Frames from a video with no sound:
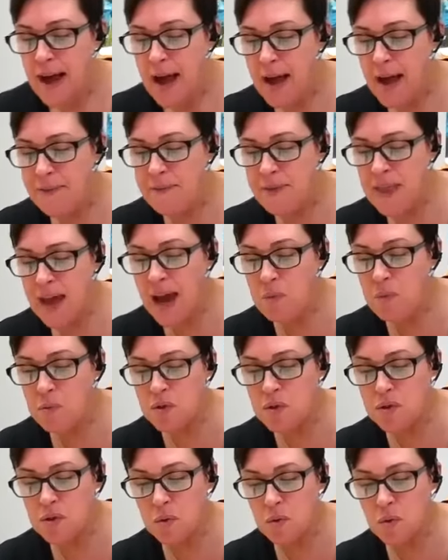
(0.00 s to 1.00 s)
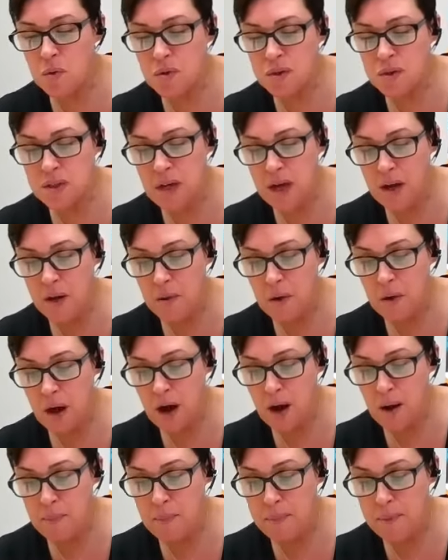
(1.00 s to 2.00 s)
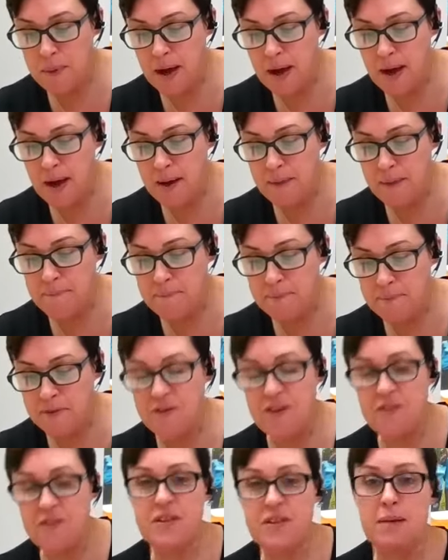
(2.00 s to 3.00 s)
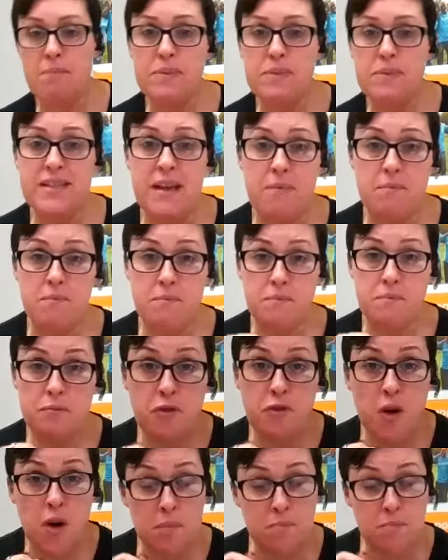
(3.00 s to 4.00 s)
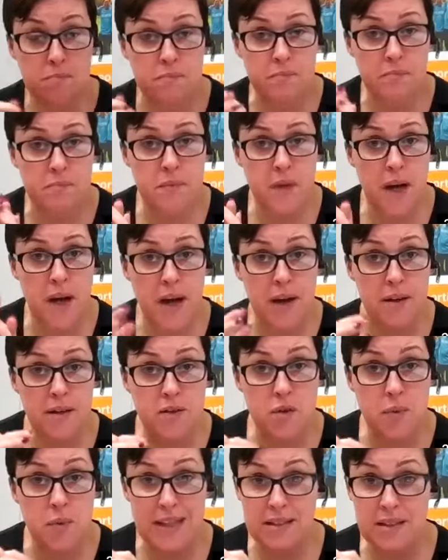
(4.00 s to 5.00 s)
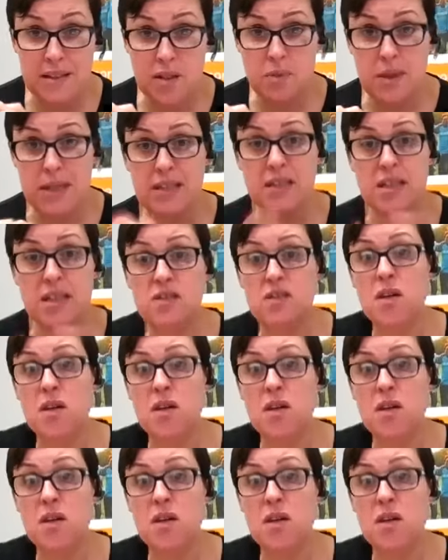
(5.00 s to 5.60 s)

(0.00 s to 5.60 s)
And that was also up 15% from 2020.